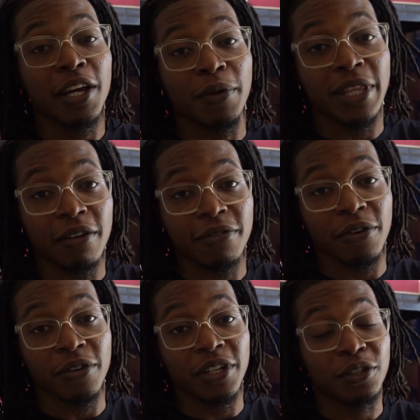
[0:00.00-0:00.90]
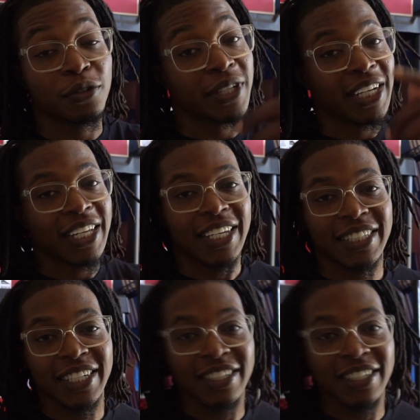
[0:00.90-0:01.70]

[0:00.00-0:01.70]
And without further ado, let's get